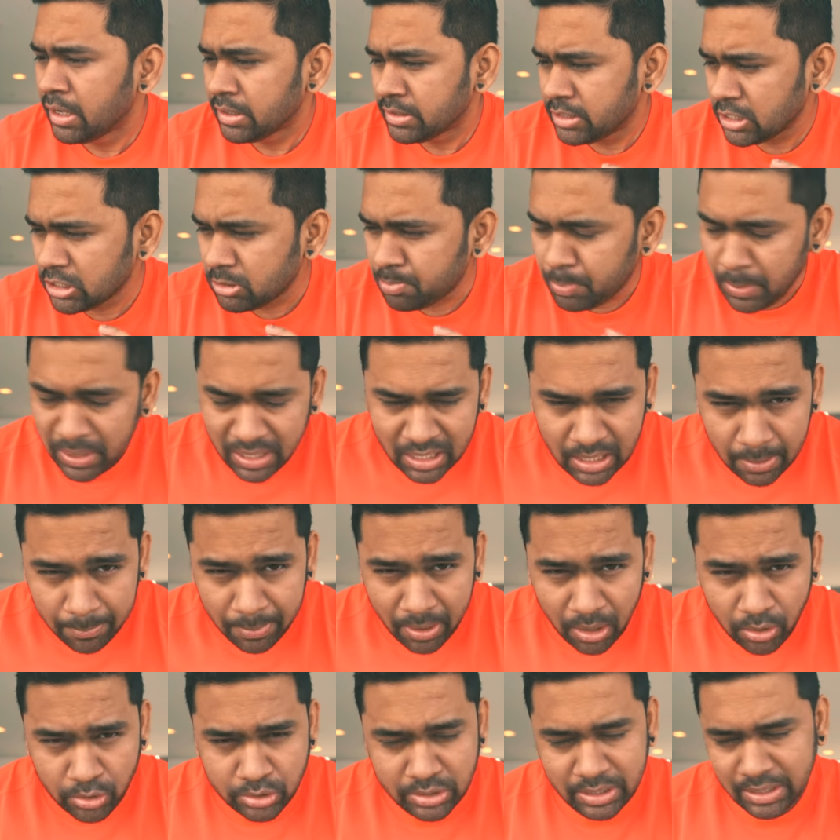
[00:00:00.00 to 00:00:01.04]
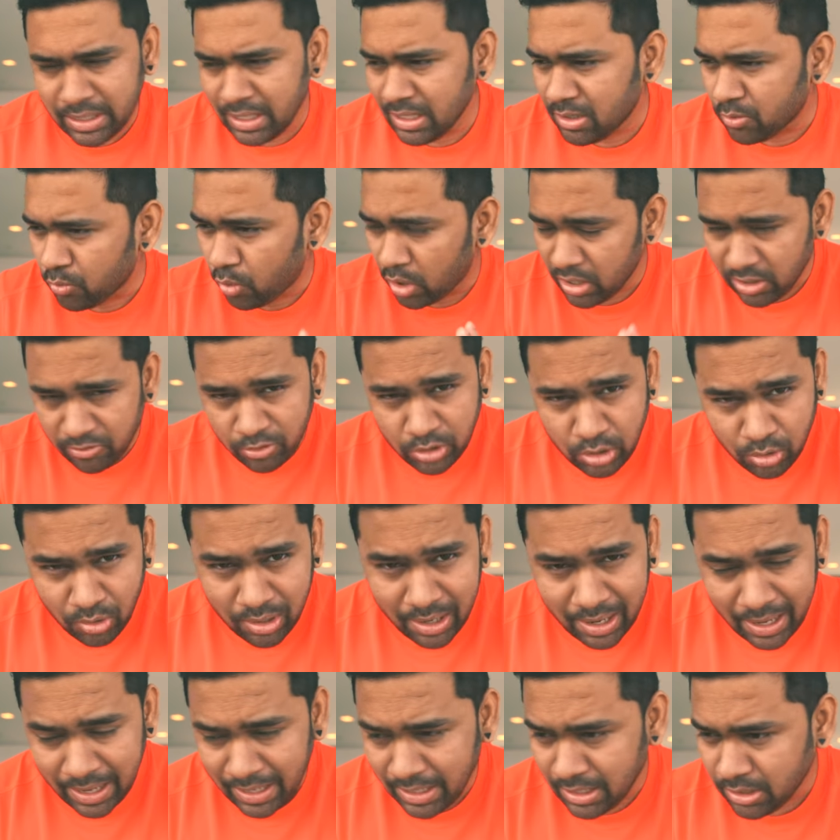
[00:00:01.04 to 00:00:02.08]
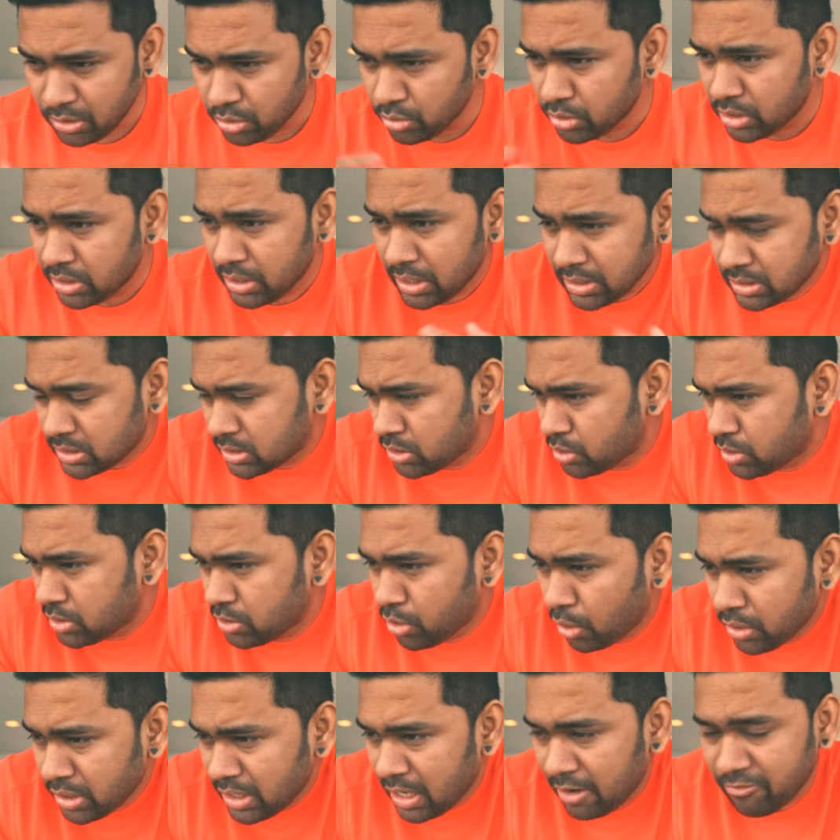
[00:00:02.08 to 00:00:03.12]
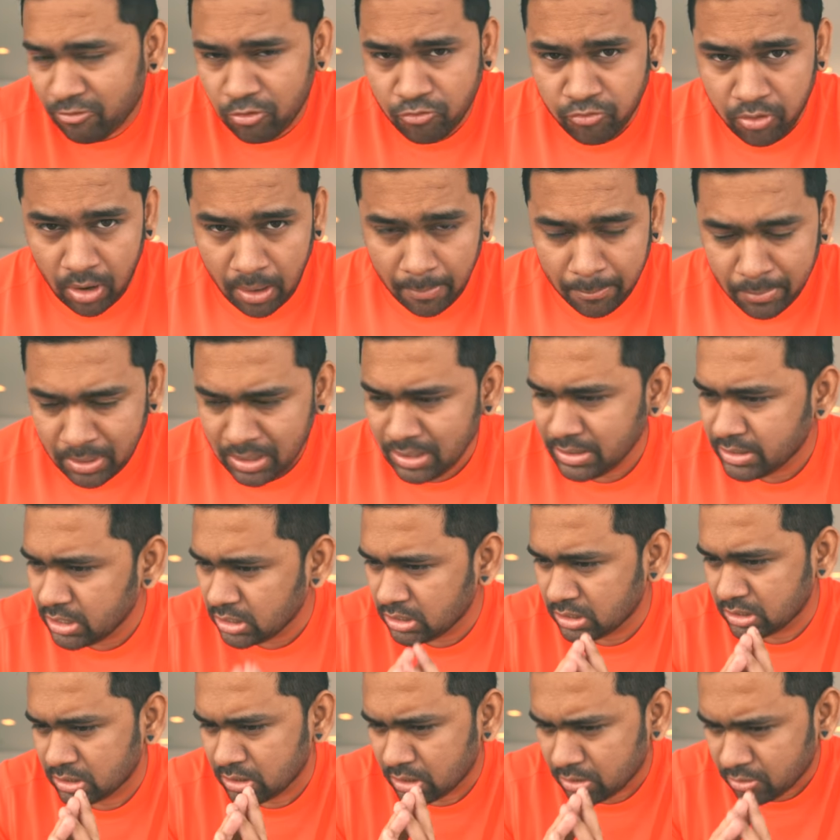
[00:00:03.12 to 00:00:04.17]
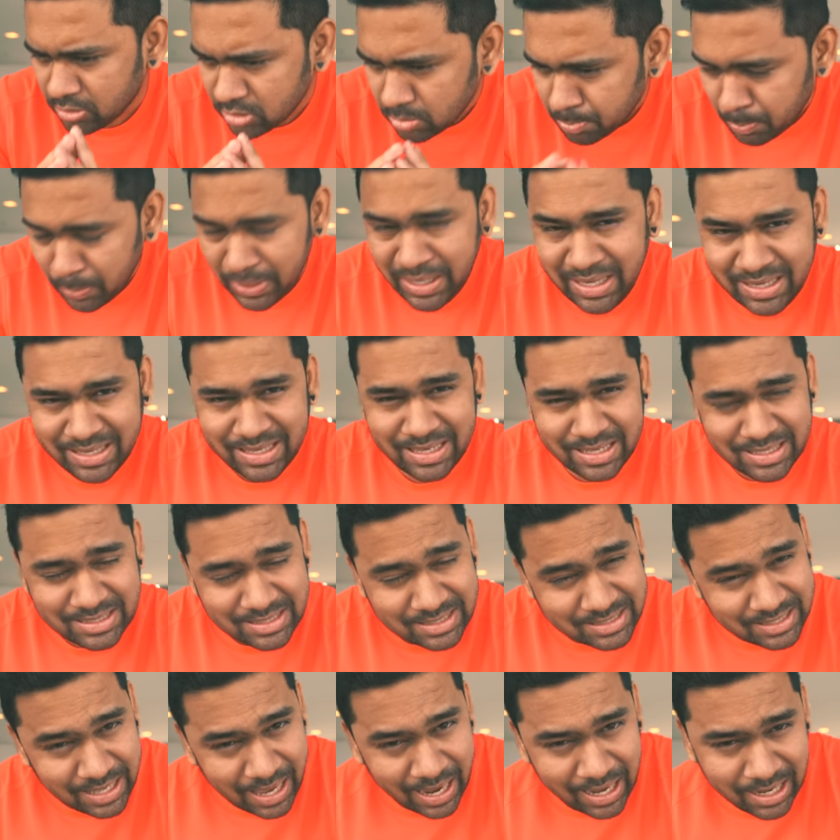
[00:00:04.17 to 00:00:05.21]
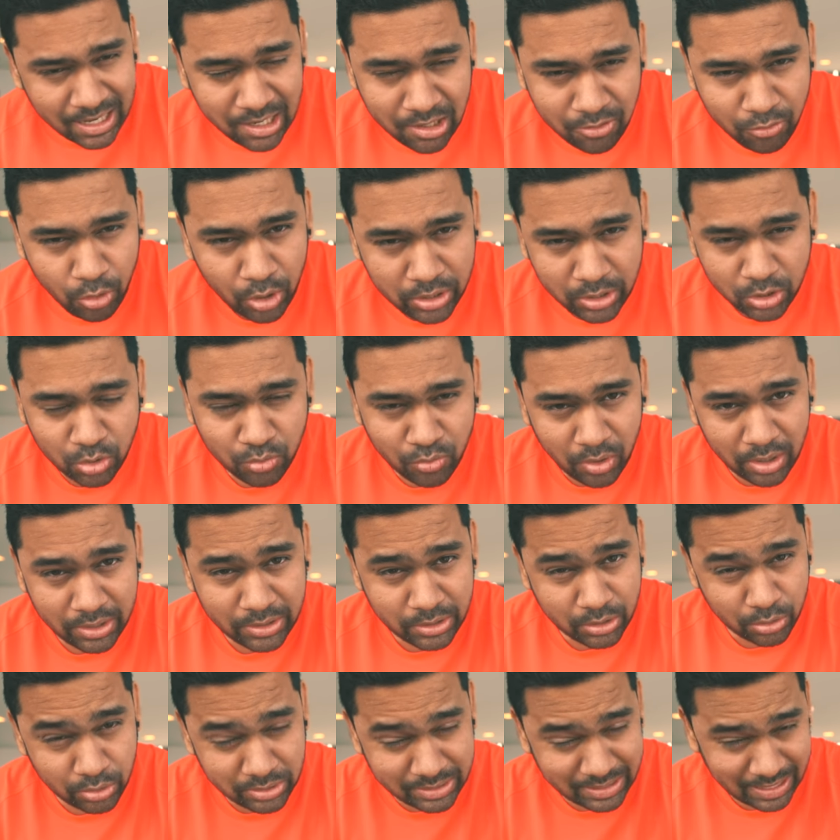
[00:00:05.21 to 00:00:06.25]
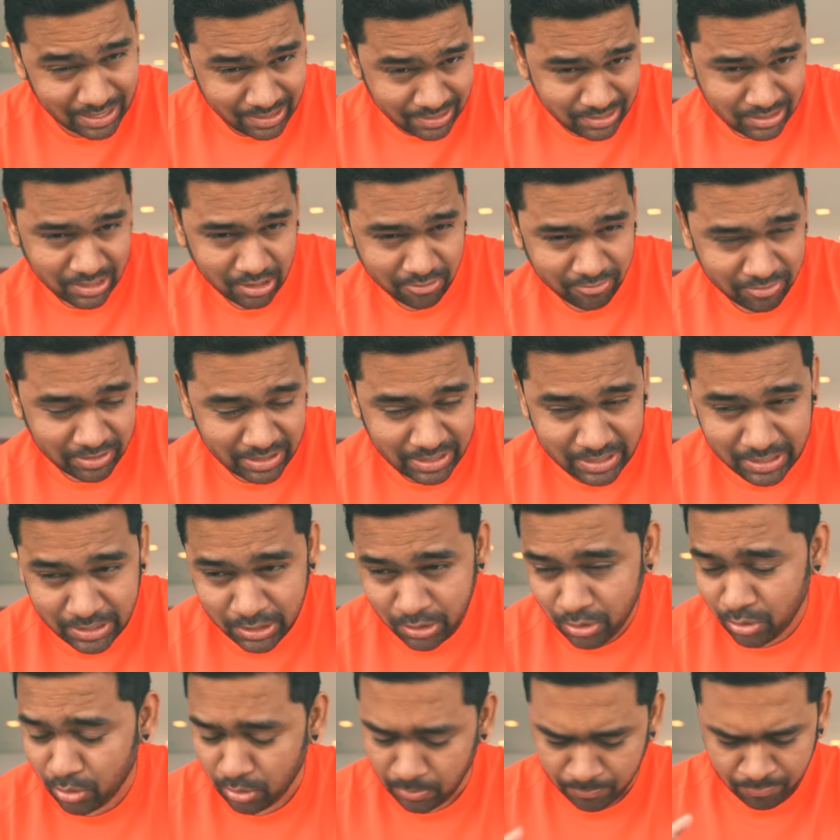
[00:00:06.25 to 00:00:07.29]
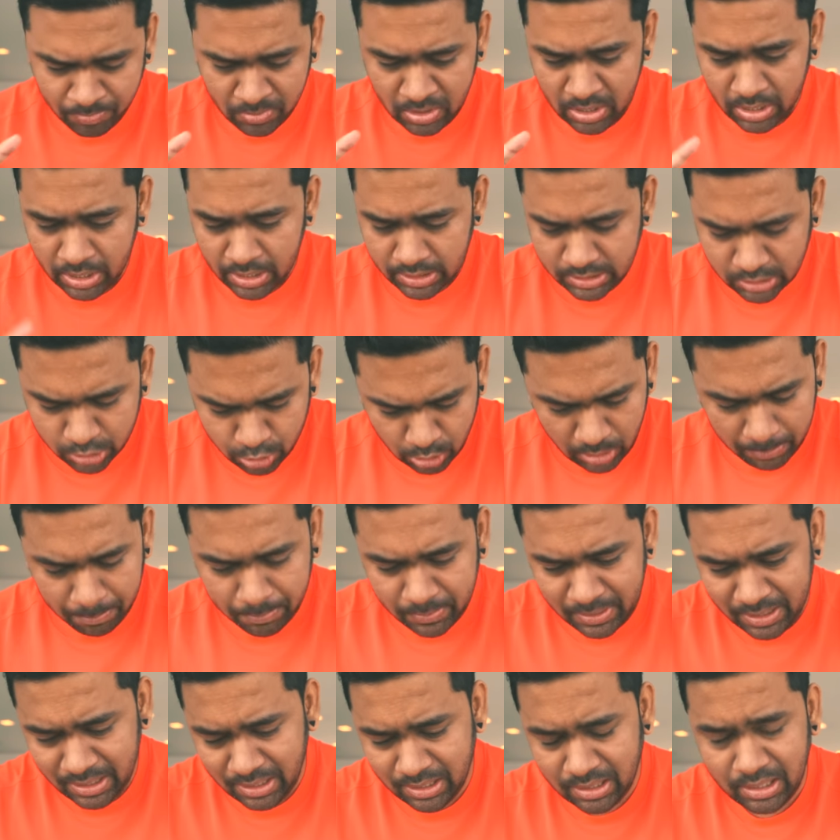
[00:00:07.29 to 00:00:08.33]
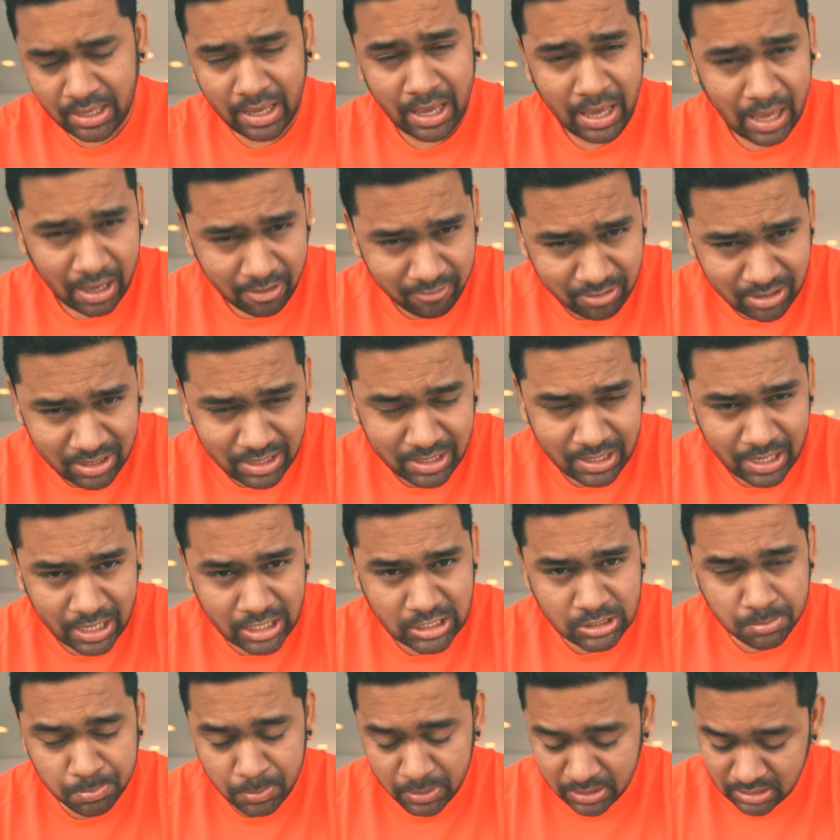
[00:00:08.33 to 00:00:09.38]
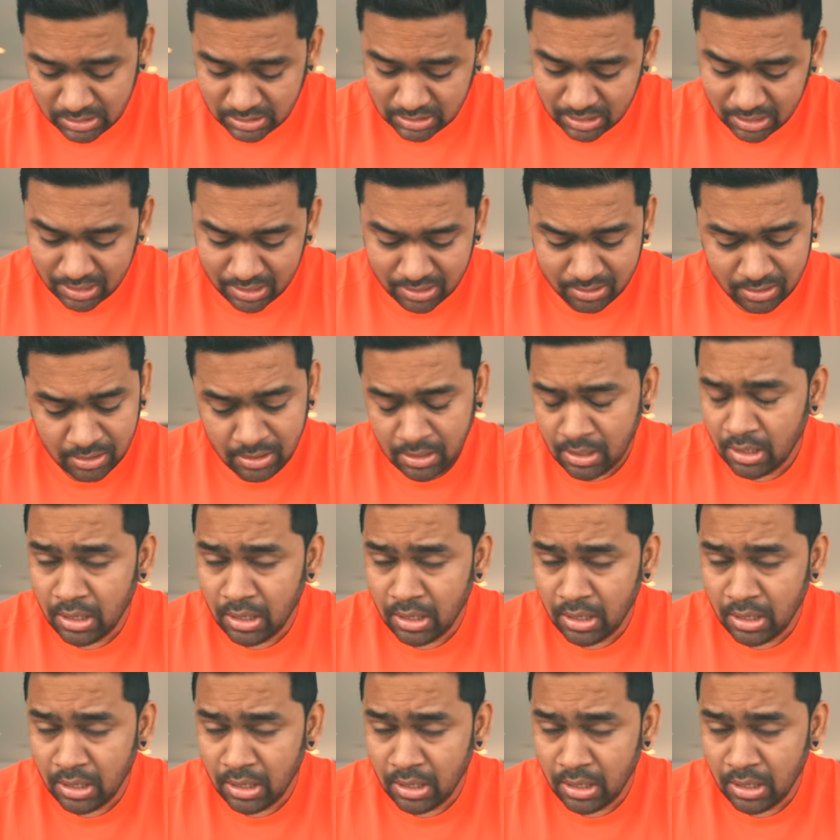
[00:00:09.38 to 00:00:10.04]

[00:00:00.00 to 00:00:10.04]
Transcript: just speak about it whatever you like you just don't have to fumble just speak exactly what you want to tell in the video scripting having a nice picture